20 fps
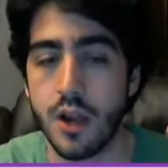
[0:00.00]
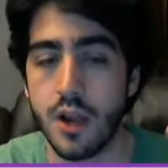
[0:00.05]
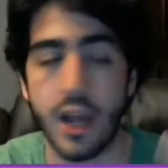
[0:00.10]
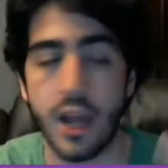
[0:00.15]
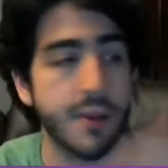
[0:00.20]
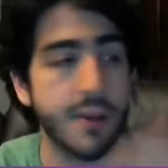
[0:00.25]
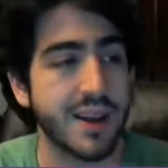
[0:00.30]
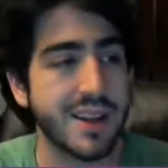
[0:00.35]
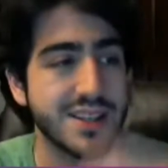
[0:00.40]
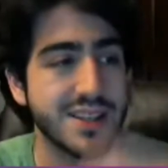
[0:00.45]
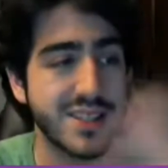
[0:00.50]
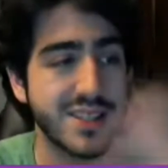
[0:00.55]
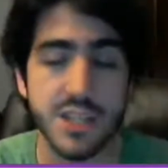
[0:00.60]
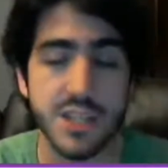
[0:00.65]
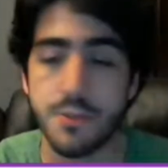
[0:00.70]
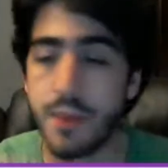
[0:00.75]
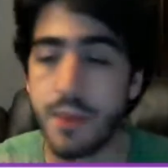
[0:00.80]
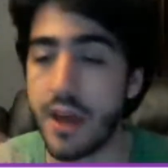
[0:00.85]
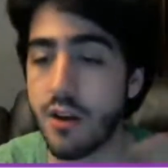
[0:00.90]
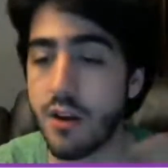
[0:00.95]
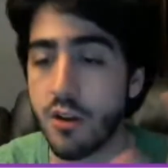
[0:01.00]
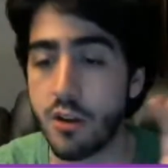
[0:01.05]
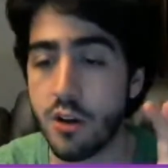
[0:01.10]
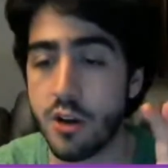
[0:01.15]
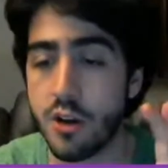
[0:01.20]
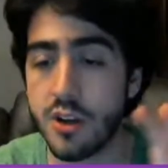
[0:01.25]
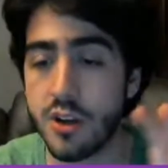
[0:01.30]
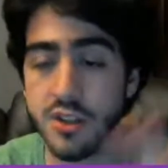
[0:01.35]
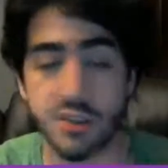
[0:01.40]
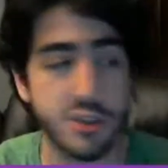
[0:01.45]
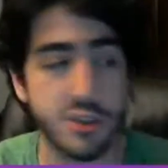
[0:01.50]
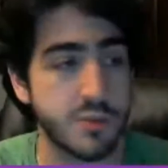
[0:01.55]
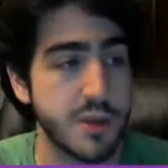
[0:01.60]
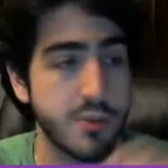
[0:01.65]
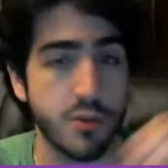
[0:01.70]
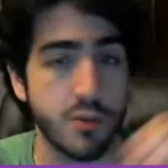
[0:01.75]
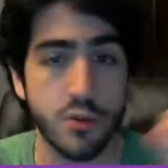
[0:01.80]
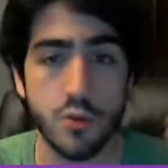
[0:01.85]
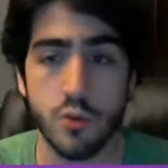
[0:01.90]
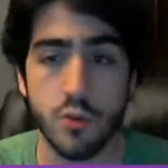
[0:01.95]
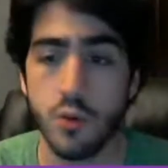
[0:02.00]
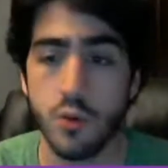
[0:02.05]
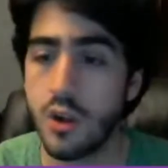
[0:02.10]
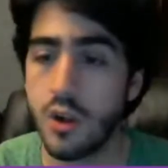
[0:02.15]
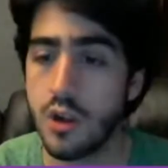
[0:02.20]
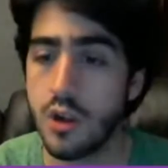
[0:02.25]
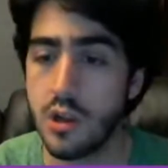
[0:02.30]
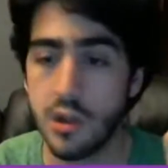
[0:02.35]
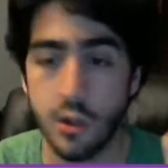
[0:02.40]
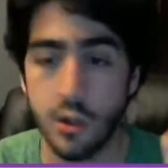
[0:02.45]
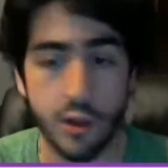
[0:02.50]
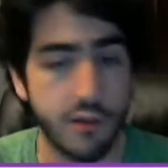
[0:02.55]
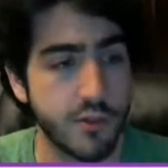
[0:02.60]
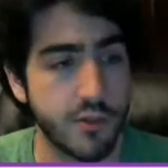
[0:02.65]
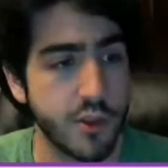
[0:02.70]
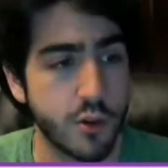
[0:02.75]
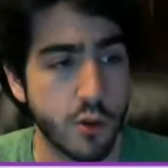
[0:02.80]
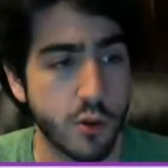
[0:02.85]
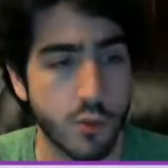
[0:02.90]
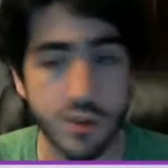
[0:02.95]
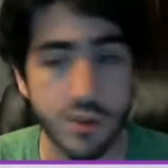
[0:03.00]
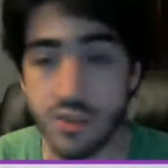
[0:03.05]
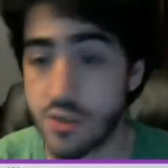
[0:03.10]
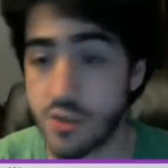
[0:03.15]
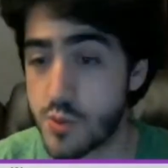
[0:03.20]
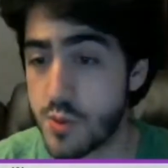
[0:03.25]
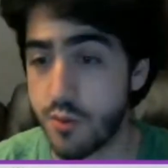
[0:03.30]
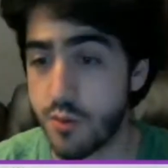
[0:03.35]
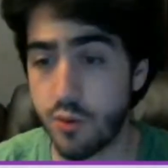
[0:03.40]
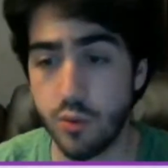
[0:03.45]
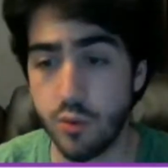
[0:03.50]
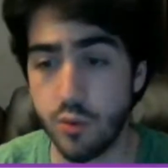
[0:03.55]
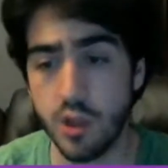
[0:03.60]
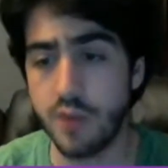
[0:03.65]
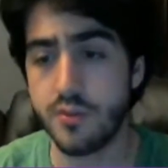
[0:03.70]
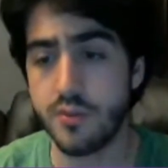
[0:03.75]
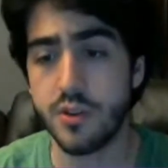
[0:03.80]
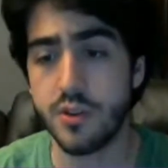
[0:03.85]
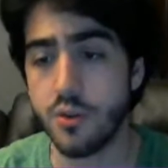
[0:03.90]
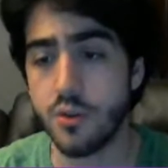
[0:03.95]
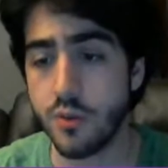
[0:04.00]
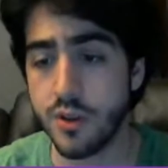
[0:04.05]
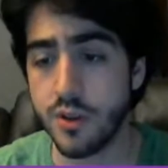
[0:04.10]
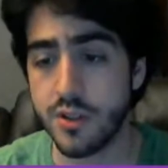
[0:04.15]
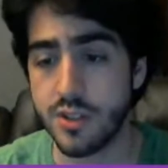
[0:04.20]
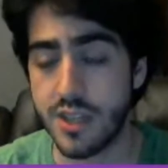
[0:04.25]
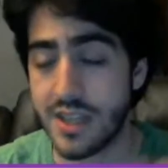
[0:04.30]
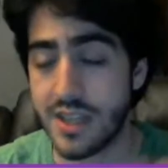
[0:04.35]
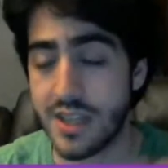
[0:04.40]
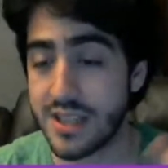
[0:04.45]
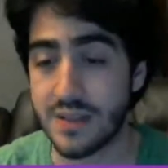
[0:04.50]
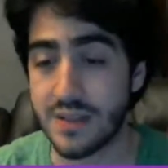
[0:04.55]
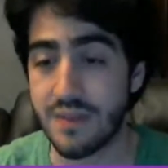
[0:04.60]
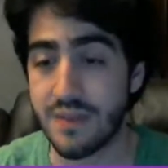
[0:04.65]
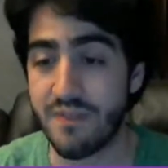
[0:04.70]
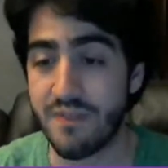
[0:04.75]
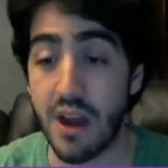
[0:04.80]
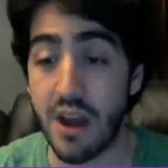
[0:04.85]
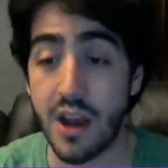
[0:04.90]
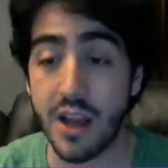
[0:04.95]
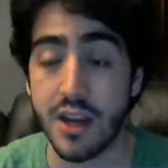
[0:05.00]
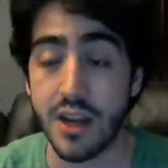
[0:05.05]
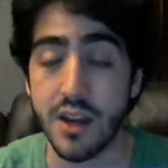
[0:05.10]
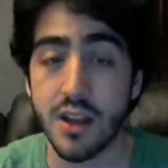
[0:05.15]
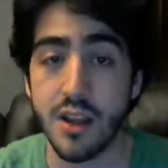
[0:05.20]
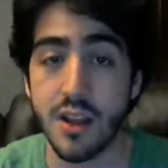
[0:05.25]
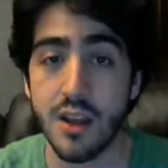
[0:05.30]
And I'm not going to say it's bad or good because there's people who love the old ones and there's people who love the new ones, and that's fine.